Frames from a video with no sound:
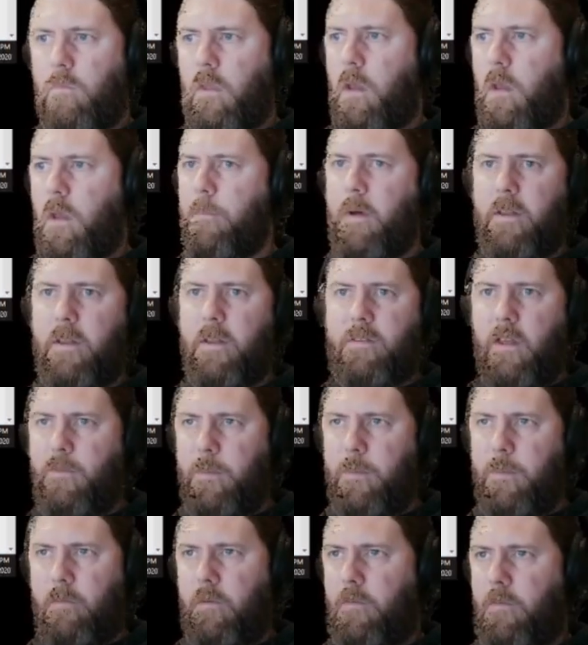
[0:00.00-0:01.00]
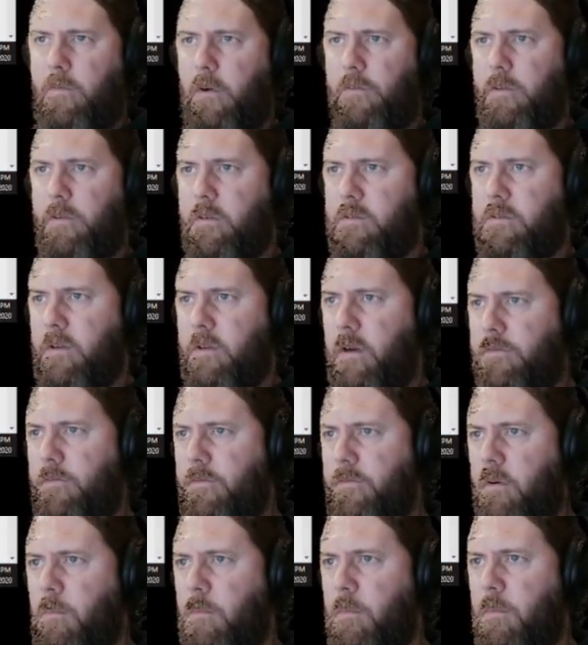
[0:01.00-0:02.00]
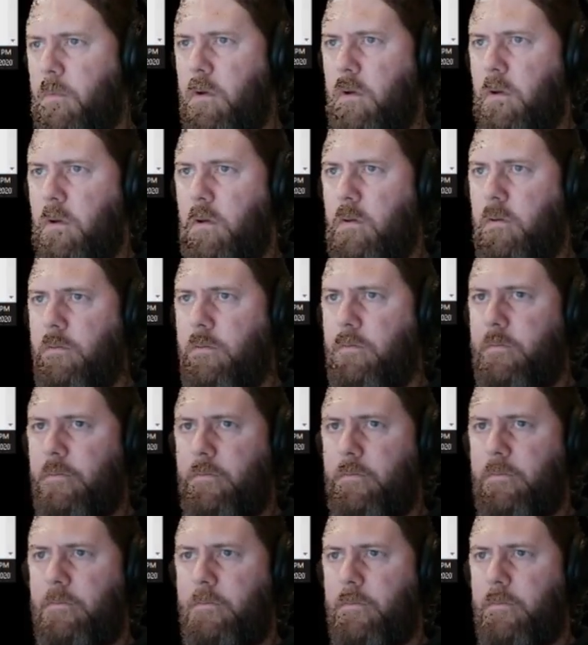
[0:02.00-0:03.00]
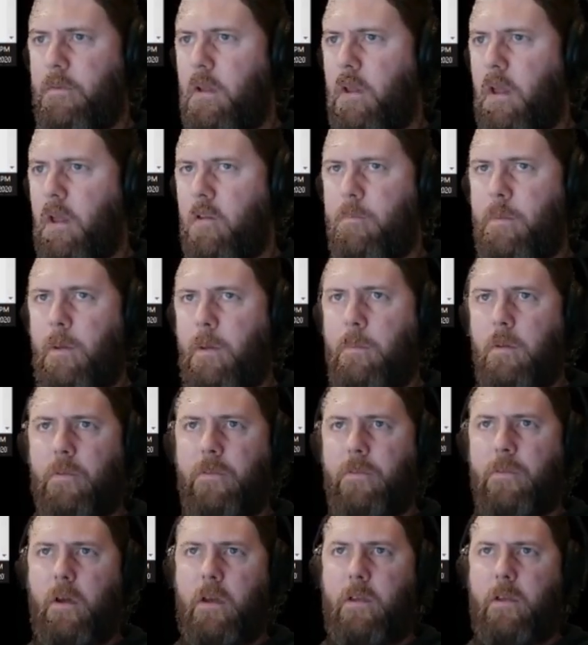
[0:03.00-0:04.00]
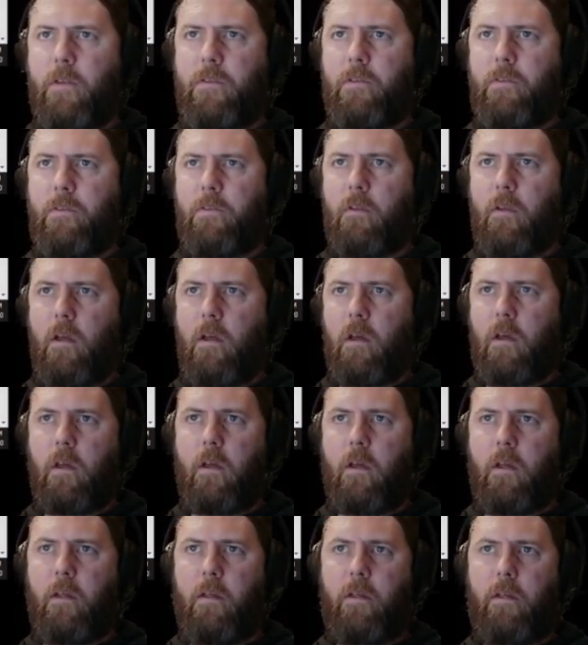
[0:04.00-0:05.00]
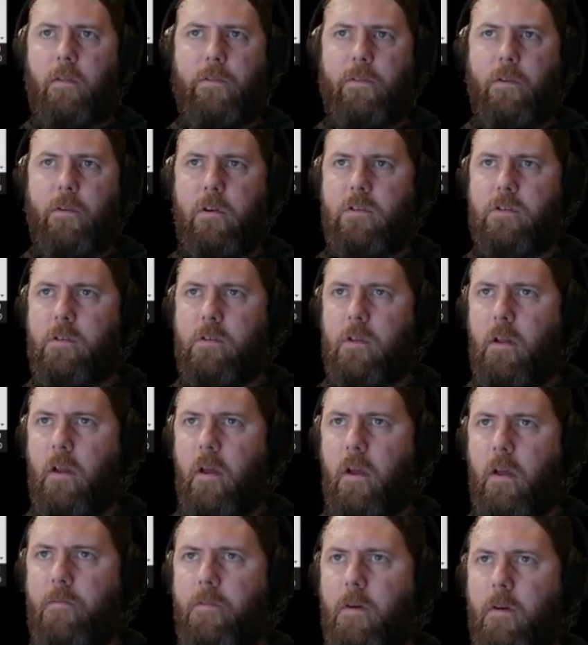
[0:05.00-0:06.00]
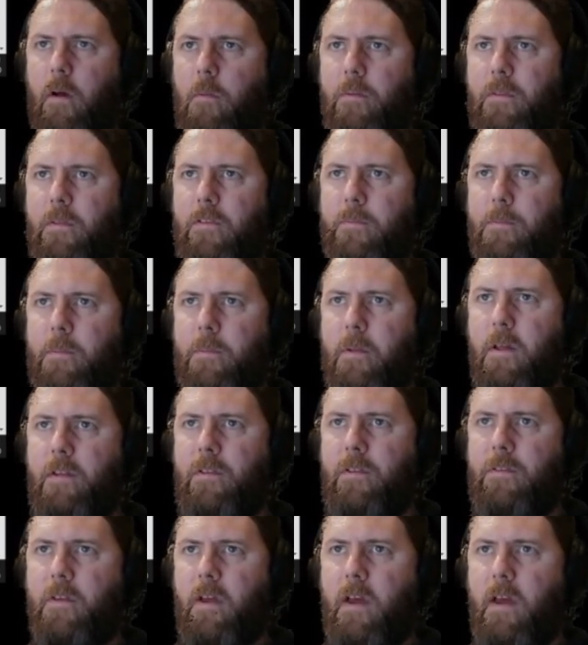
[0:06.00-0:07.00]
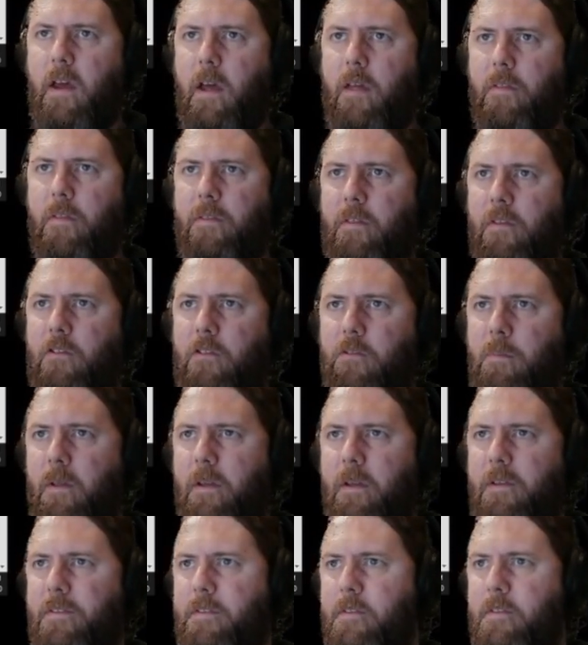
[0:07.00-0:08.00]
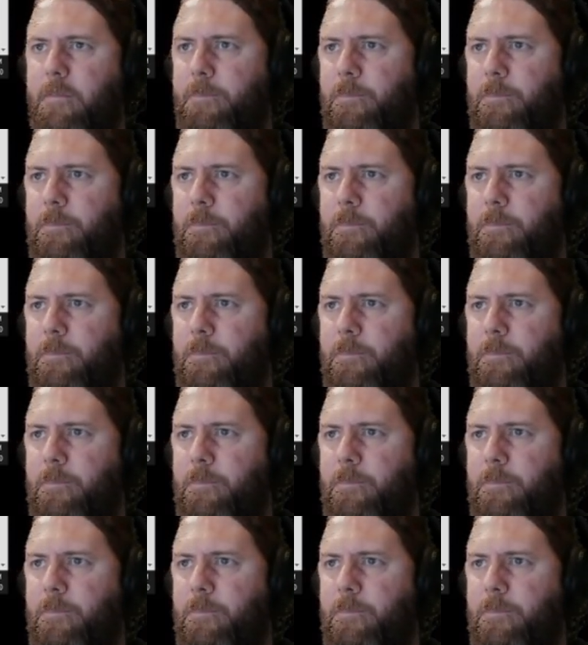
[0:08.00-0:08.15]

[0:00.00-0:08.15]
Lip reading: but it has been reverse engineered from a lot of people. So I just searched and I found this place and this place.